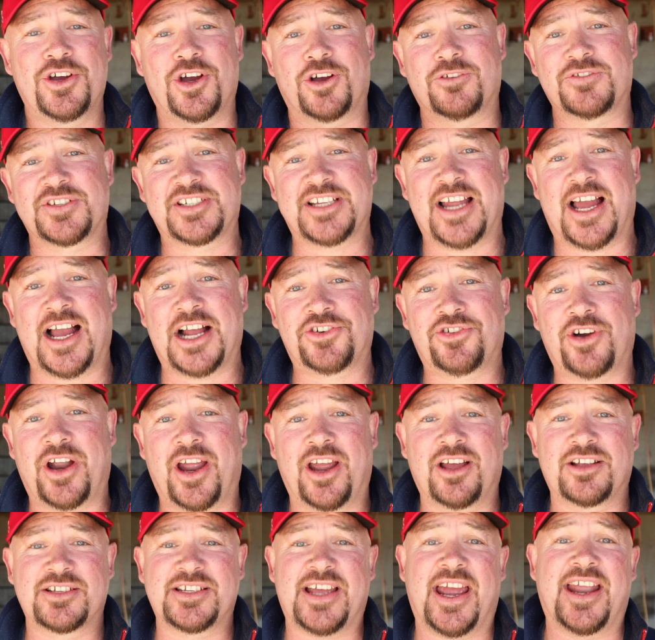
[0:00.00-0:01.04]
of star
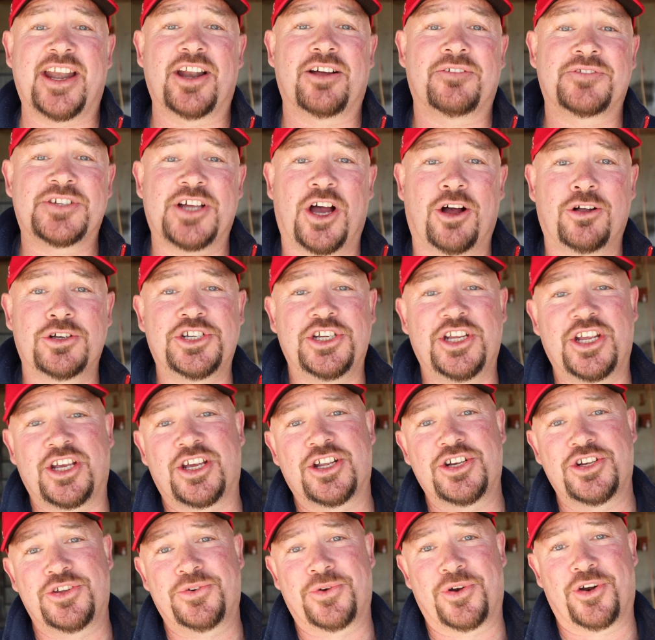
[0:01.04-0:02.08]
trails and I've told you you
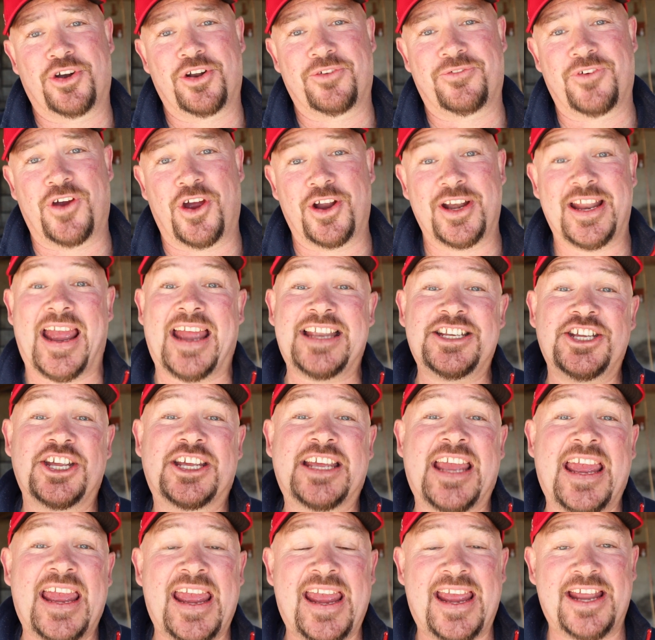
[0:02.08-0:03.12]
can do it on a phone, and you
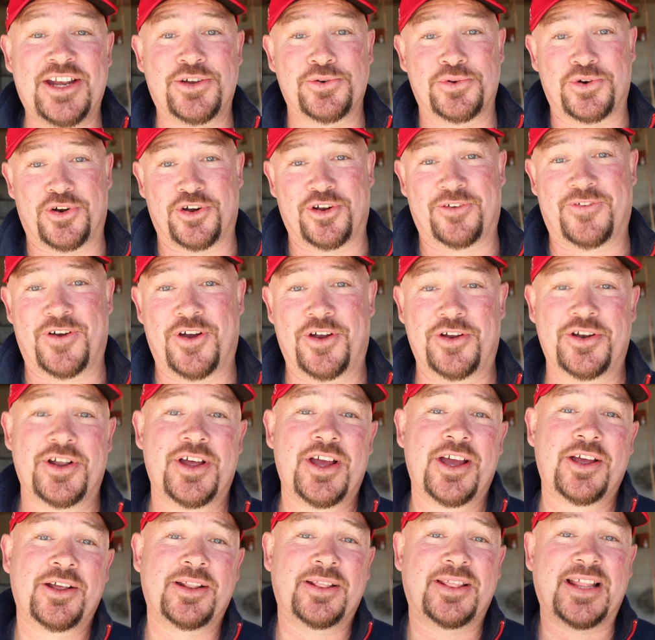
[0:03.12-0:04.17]
can do it on a phone.
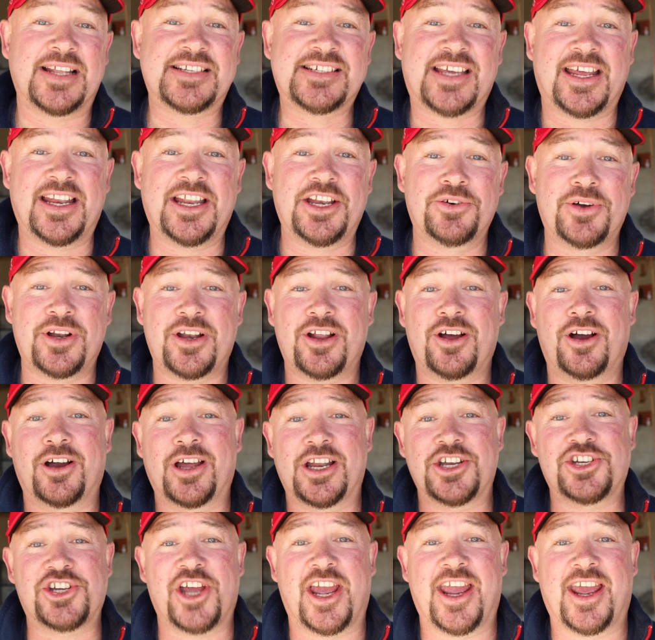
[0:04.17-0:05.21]
Let's get into it. I'm
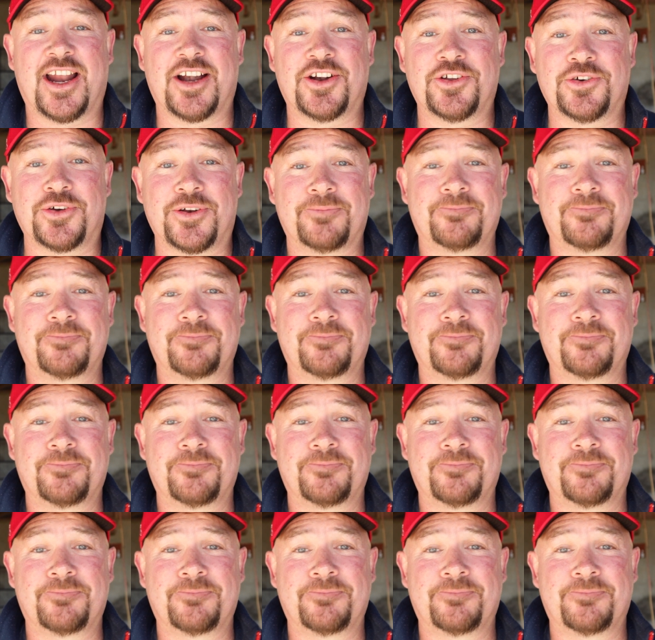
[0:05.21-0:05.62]
gonna show you how to do it.